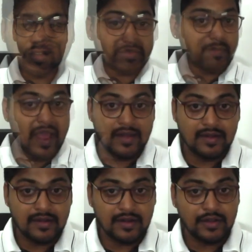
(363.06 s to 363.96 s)
is
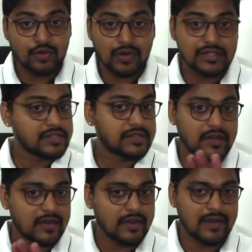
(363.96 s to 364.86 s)
mandatory to
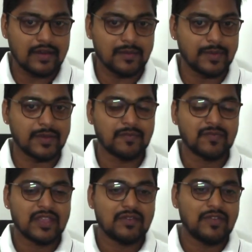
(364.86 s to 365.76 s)
register an LLP,
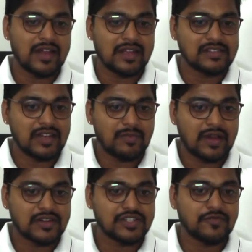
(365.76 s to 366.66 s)
whereas in a
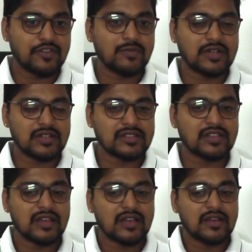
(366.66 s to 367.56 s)
partnership firm it
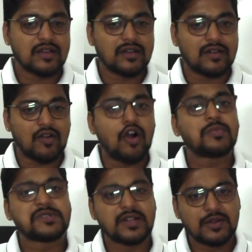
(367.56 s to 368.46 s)
is
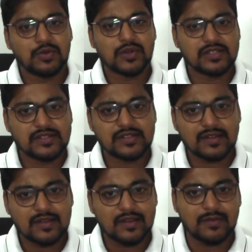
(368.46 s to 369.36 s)
optional to
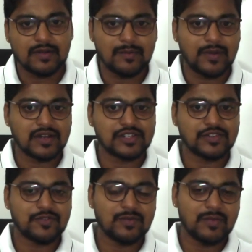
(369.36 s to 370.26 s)
register a
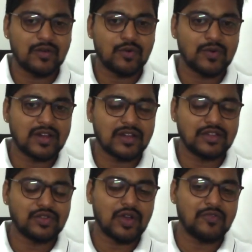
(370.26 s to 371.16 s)
partnership firm. However,
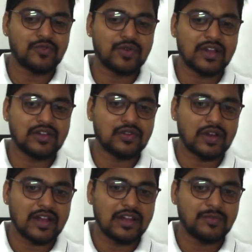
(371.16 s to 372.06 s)
you have to get your
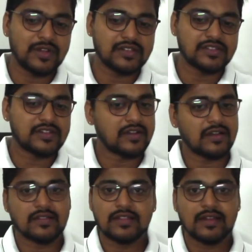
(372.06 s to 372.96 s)
LLP registered
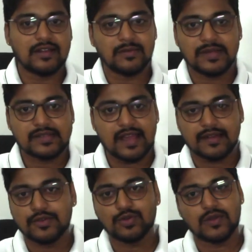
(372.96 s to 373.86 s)
under the LLPs
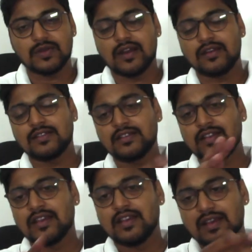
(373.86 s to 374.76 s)
Act, under the
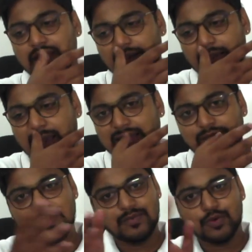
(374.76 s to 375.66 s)

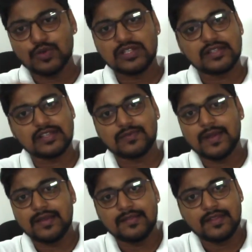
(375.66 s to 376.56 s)
as per the provisions
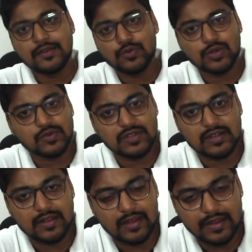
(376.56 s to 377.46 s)
explained in the
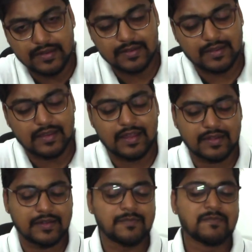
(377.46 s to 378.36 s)
2008 Act.